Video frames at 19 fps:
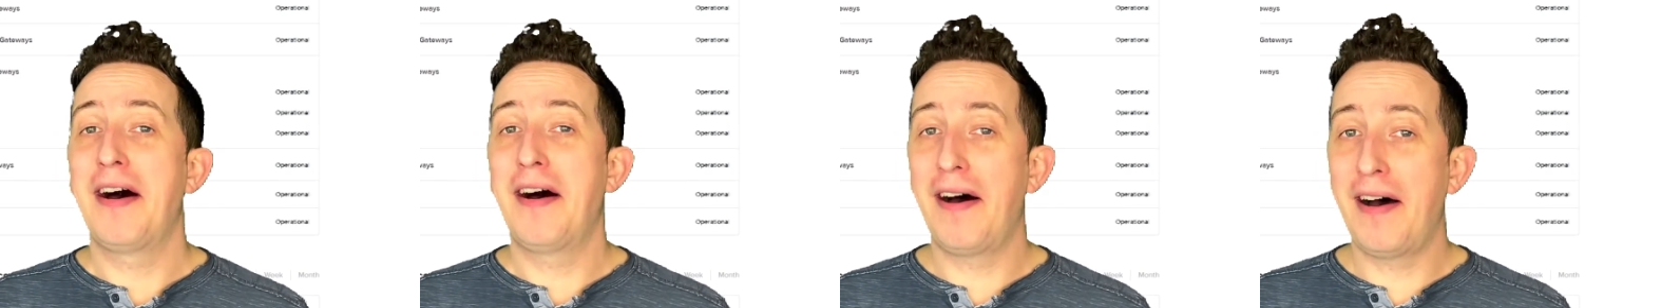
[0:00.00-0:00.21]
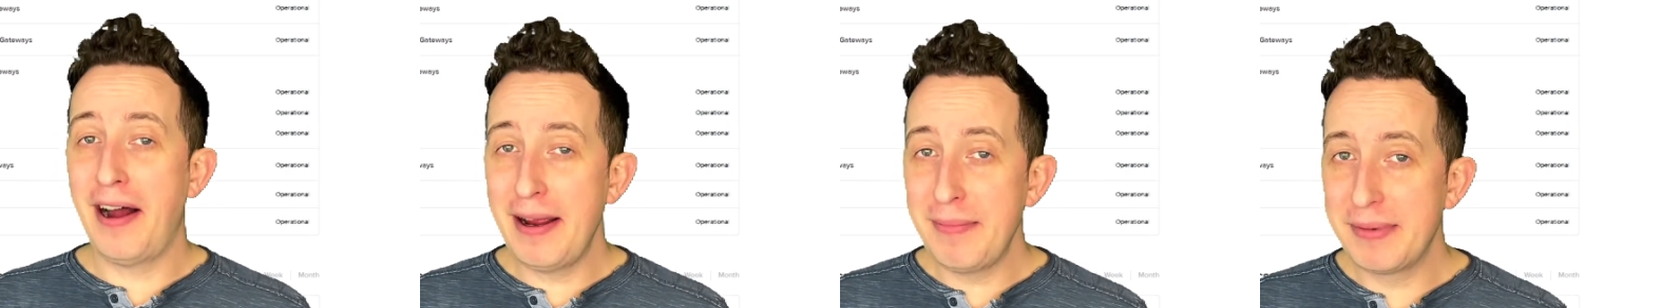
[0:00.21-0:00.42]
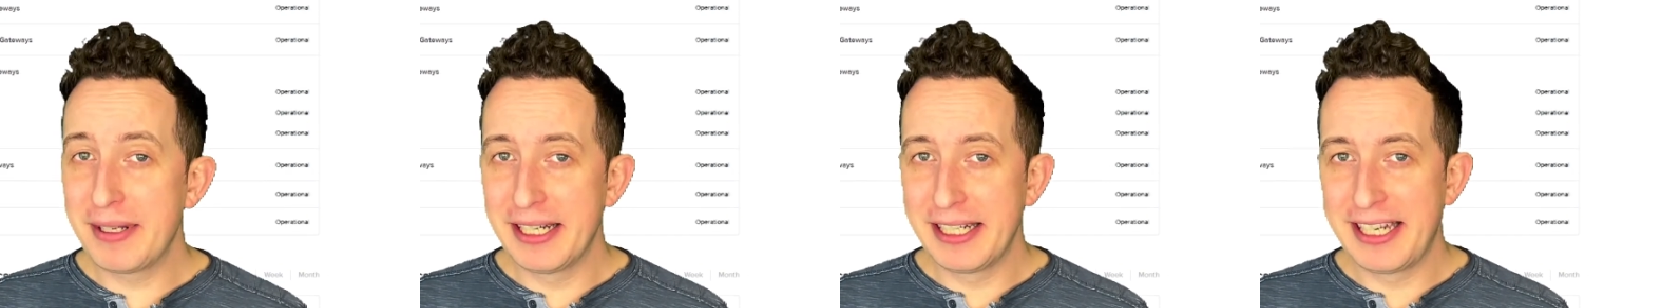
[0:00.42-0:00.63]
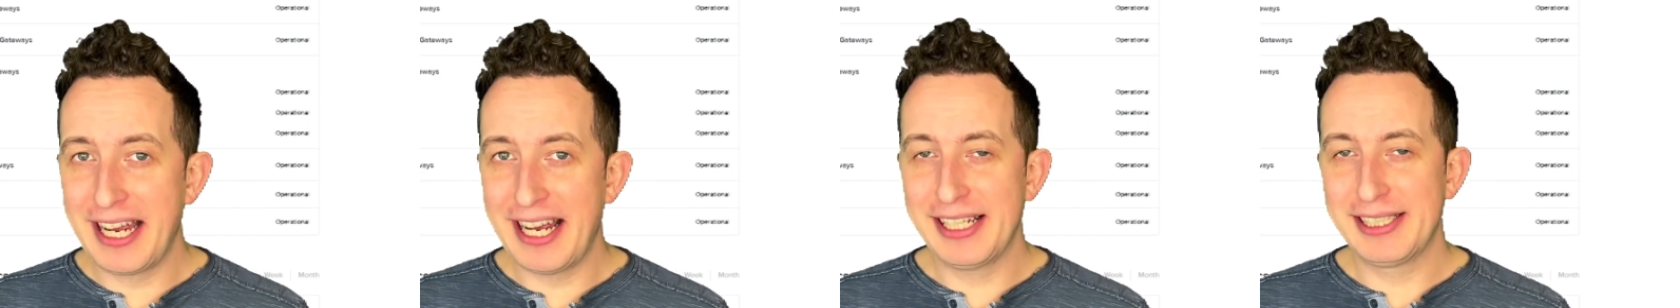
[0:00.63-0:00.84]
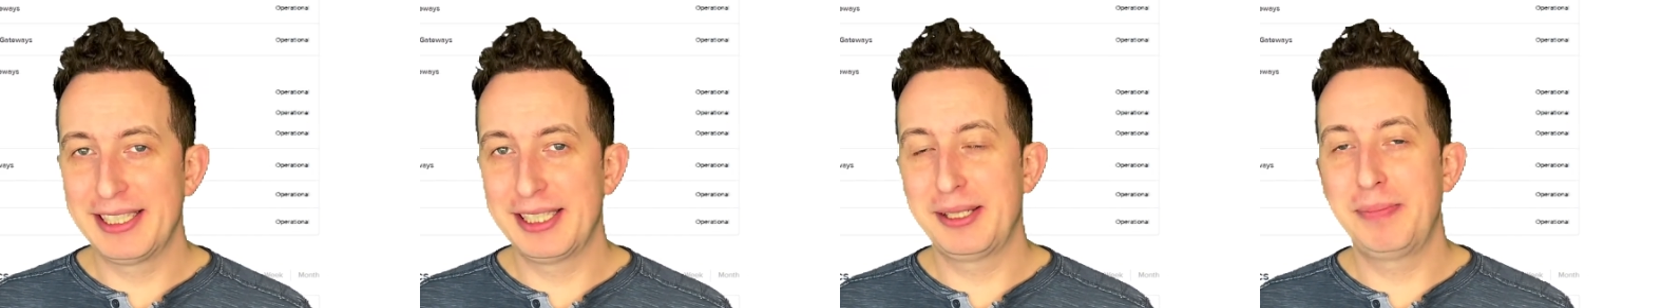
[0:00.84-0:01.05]
I'm going to
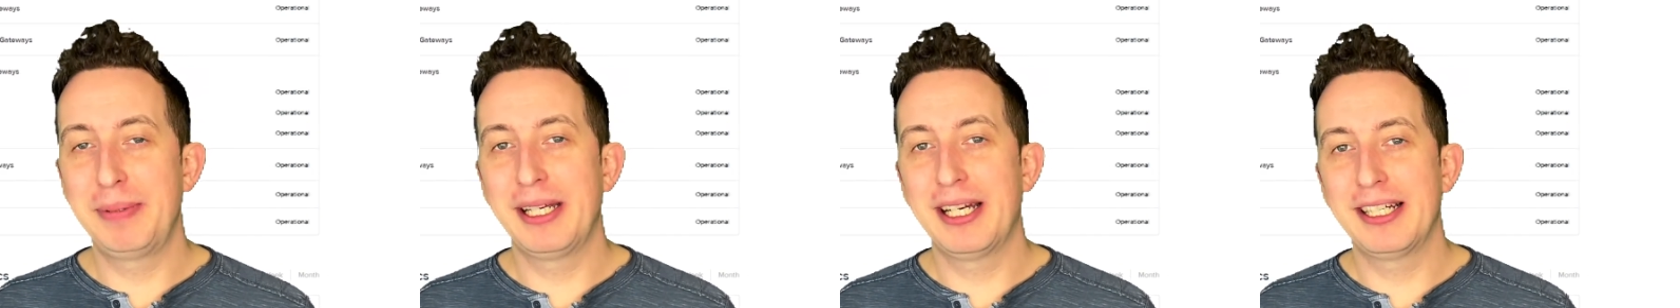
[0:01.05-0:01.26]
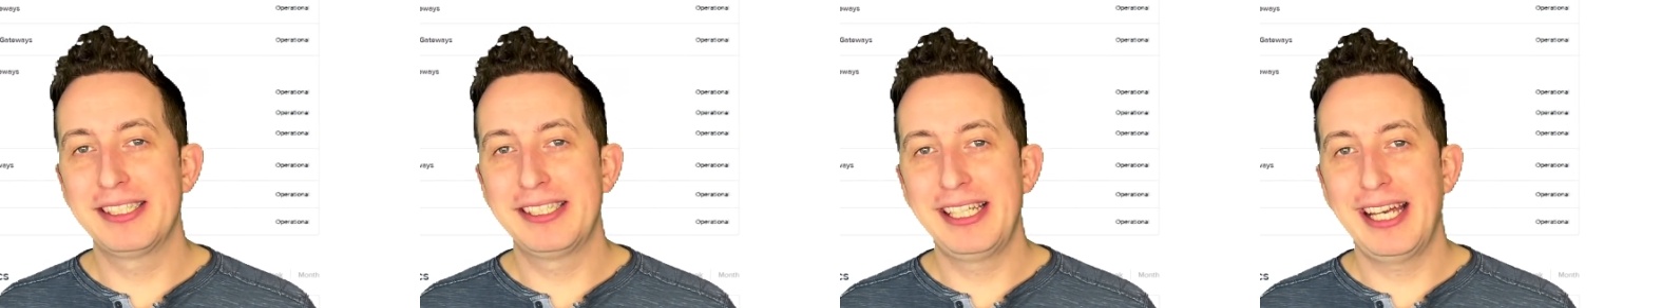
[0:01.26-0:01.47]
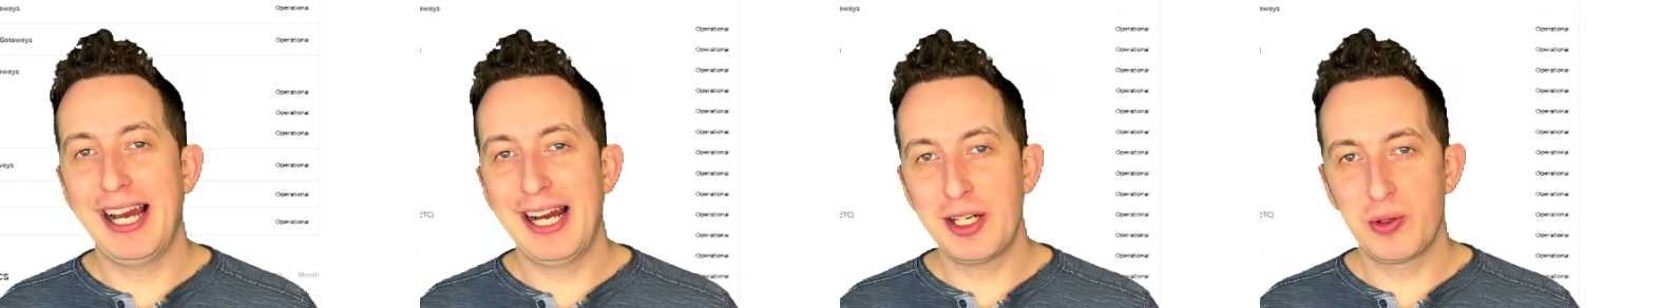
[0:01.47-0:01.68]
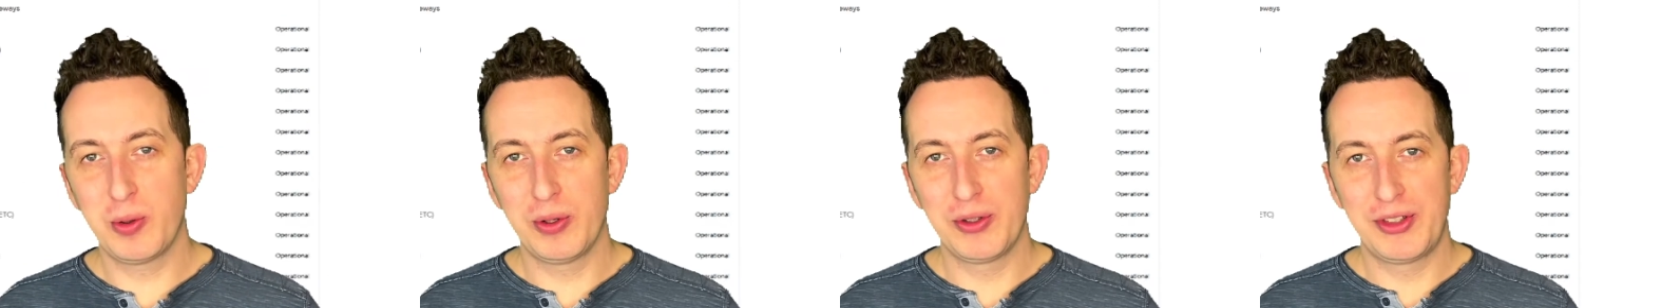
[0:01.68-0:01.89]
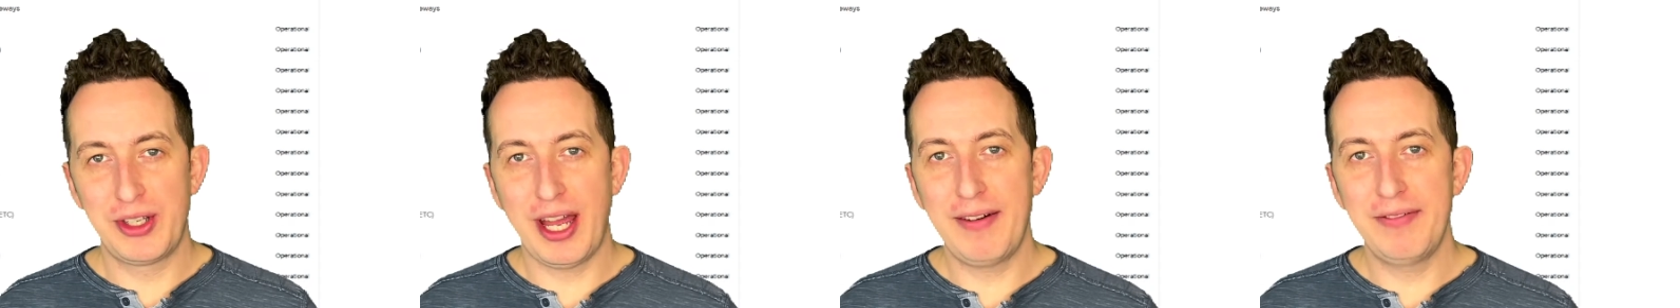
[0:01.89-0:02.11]
guess it's because the
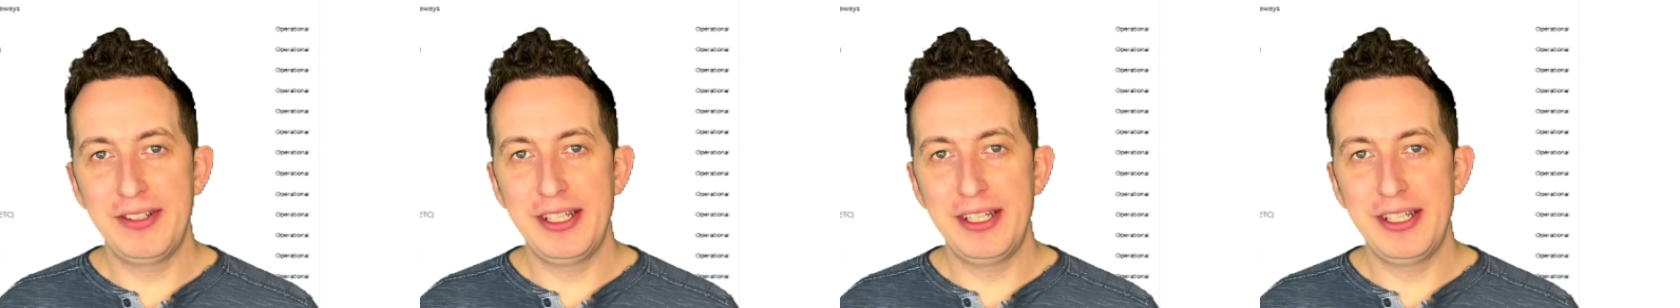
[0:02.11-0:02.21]
actual dev